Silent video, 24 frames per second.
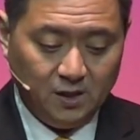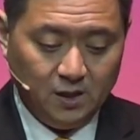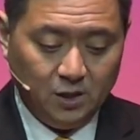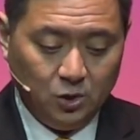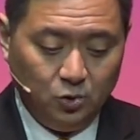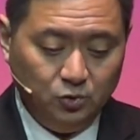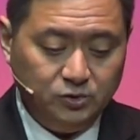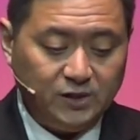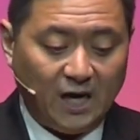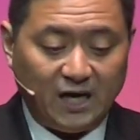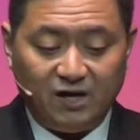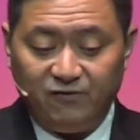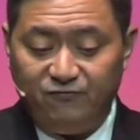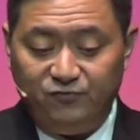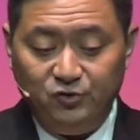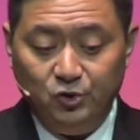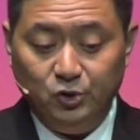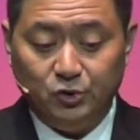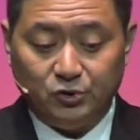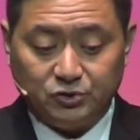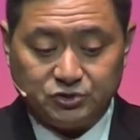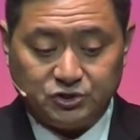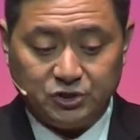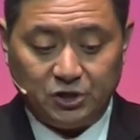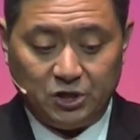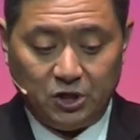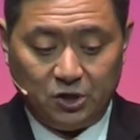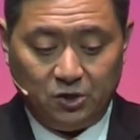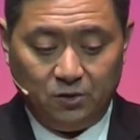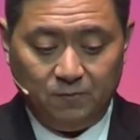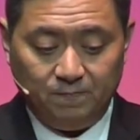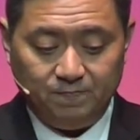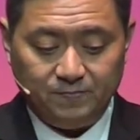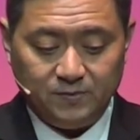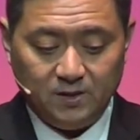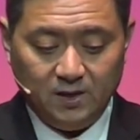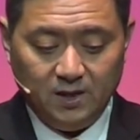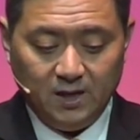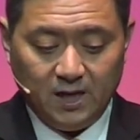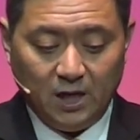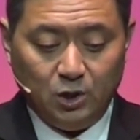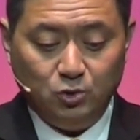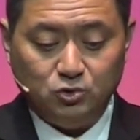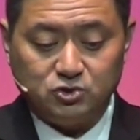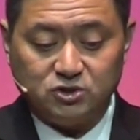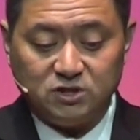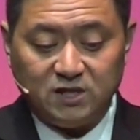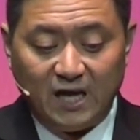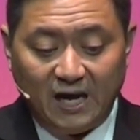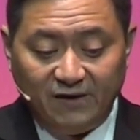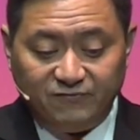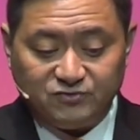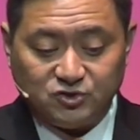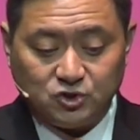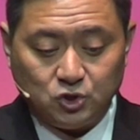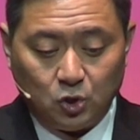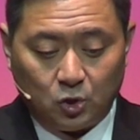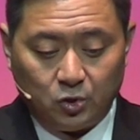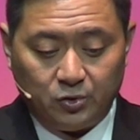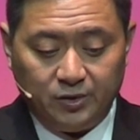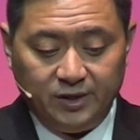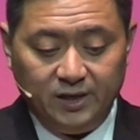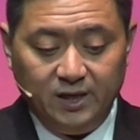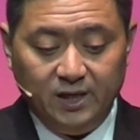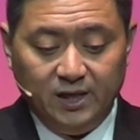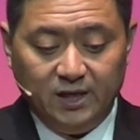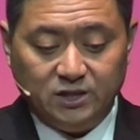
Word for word: who died a few years ago and whose life story